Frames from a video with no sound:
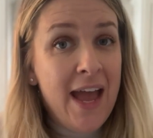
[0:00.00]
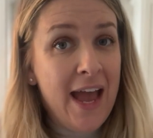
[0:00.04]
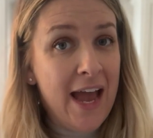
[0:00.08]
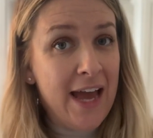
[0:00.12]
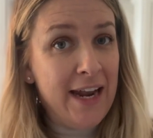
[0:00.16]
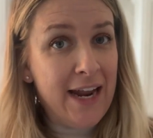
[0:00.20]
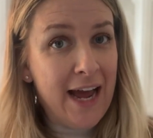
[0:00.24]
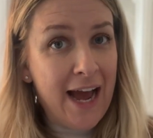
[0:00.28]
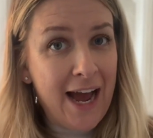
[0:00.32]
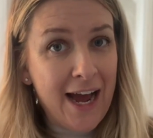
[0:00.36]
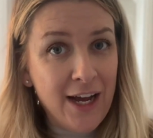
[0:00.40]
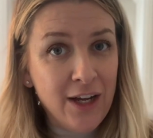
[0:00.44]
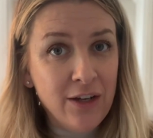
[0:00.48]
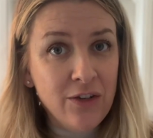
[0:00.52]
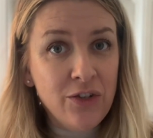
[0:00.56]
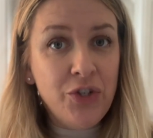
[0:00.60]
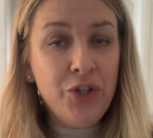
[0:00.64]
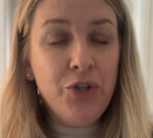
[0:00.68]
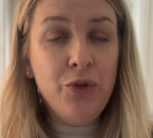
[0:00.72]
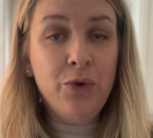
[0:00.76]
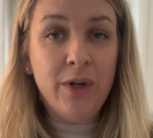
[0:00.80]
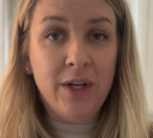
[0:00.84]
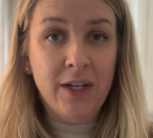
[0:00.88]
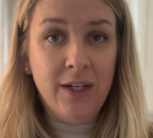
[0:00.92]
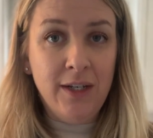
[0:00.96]
And as
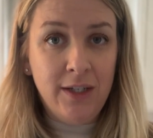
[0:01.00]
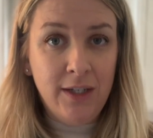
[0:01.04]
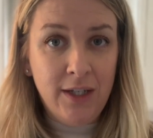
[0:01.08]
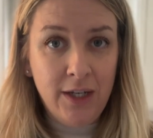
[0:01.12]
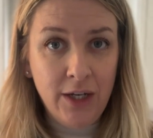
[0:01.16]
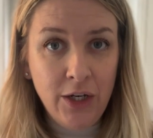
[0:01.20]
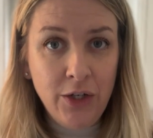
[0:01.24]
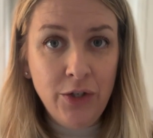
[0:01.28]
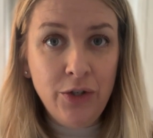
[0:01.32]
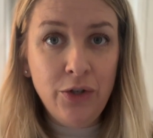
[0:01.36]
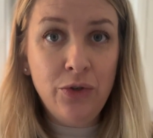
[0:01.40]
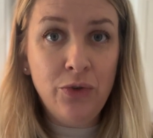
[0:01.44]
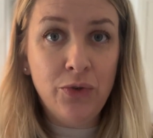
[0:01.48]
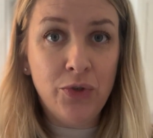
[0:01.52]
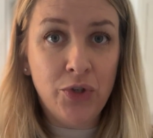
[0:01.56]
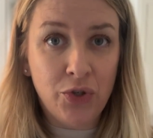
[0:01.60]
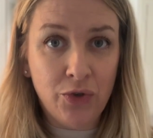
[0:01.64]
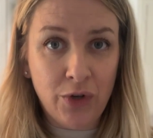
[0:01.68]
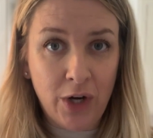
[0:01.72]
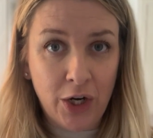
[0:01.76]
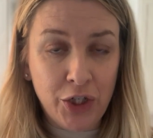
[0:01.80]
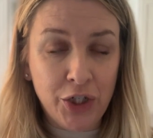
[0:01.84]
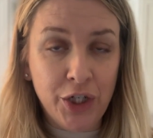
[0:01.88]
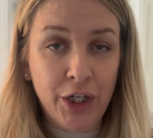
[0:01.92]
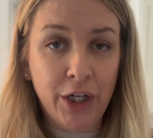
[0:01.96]
you continue
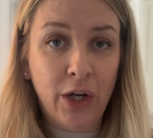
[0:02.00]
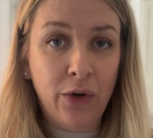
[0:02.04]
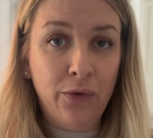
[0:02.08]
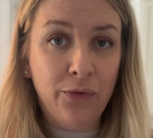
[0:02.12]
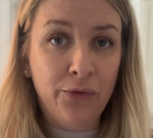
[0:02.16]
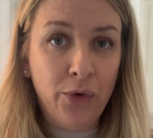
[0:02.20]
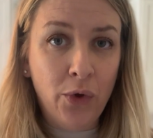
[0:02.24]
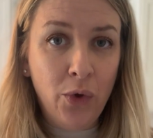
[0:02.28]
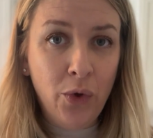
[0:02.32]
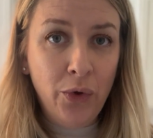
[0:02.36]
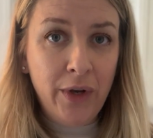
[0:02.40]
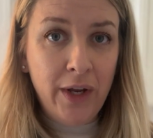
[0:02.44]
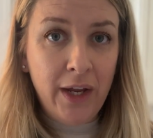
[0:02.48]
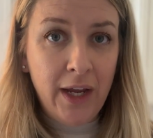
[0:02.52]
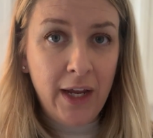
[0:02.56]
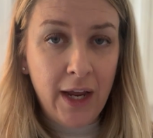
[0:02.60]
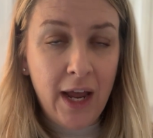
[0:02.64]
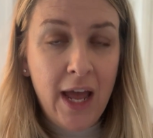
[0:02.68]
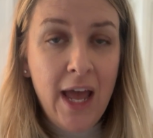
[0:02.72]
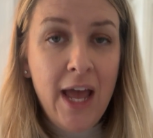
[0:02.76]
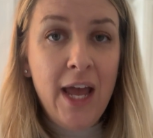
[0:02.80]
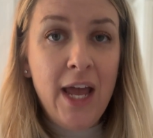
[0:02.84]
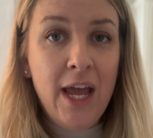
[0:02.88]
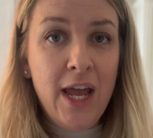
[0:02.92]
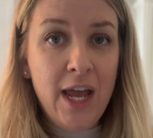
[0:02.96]
stretching and folding,